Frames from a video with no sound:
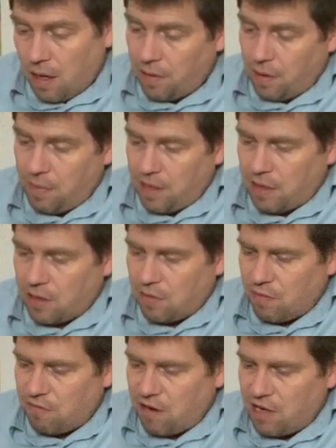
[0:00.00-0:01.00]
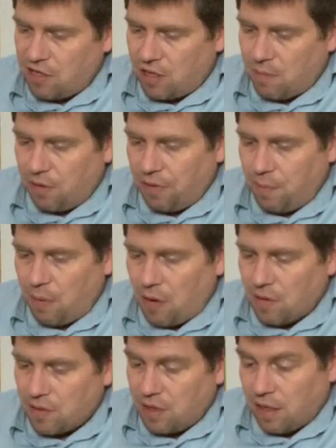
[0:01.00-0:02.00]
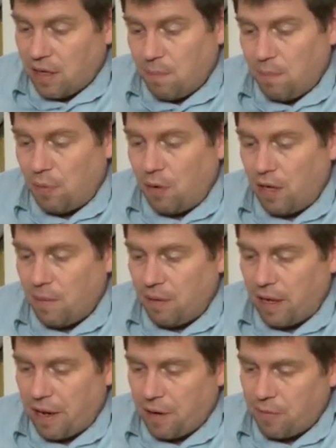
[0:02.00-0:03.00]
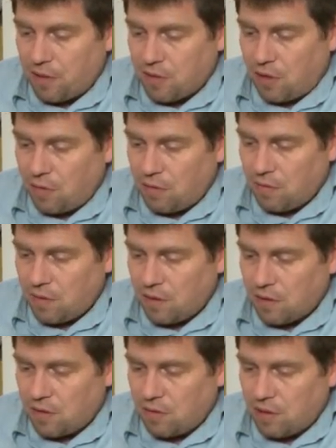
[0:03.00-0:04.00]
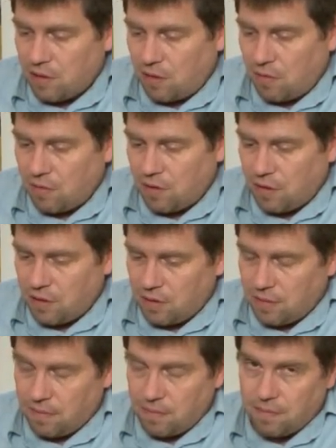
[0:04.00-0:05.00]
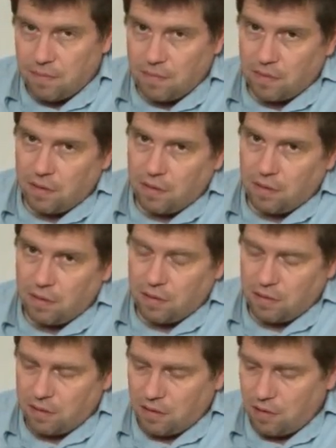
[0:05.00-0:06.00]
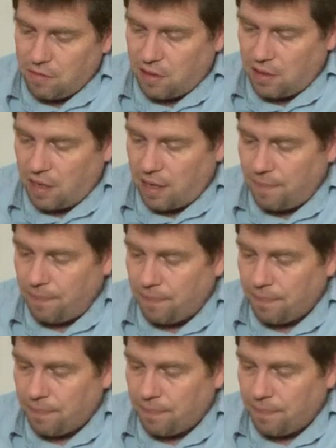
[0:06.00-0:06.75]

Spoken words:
Then begins to arrange them on the box like a boy playing with toy soldiers. Zeus again.